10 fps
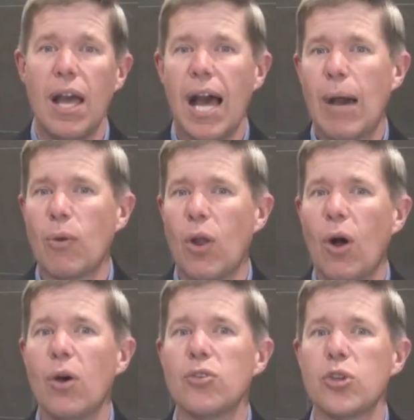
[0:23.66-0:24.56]
I will
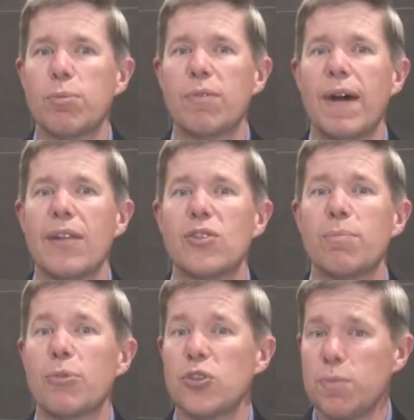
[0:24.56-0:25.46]
also provide
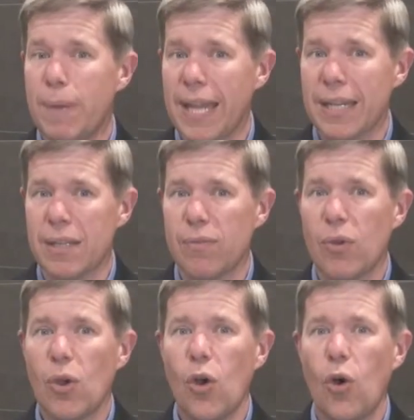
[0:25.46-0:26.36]
some perspective
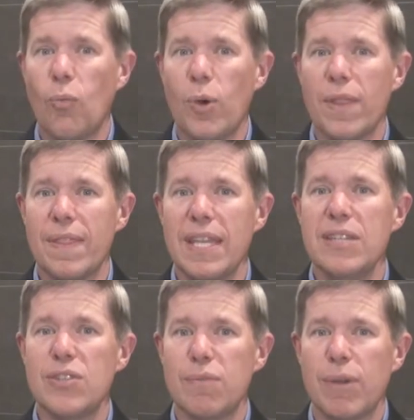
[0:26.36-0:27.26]
on what
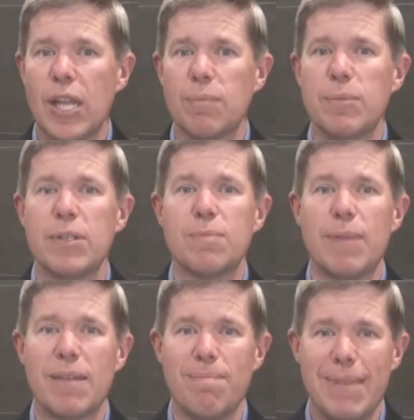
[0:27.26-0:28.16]
these developments
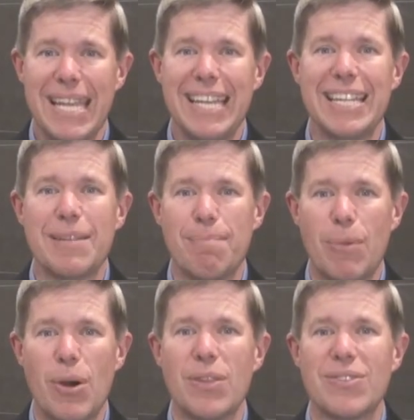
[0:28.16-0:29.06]
may mean in the
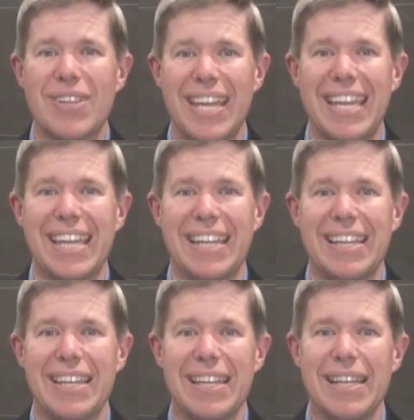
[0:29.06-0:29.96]
months ahead.
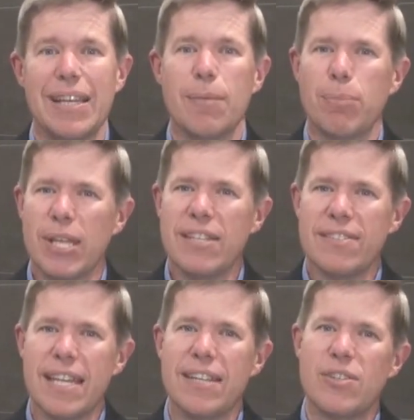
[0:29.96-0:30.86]
Please
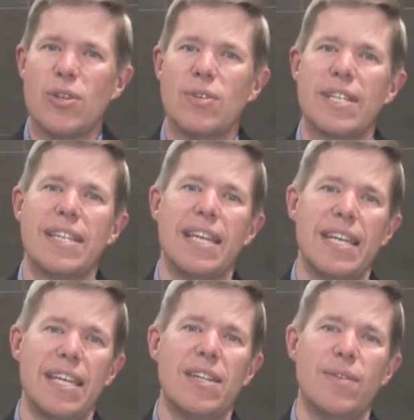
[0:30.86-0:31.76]
stay tuned at the
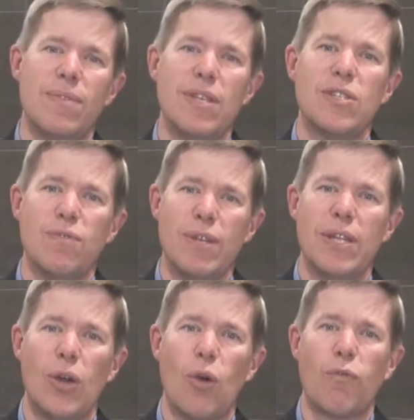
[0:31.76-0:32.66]
end of this
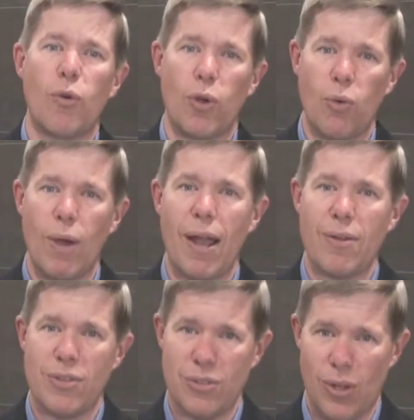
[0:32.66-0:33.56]
video for a
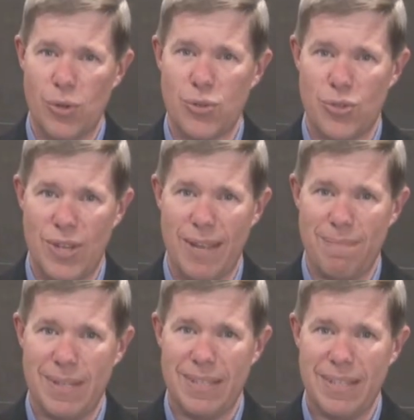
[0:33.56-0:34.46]
required disclosure
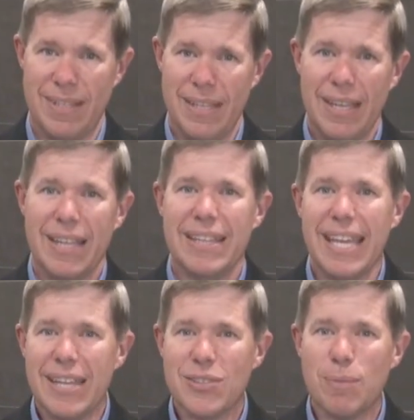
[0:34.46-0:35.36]
statement.
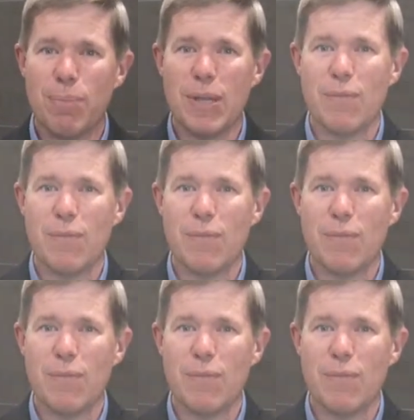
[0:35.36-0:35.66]
The S&P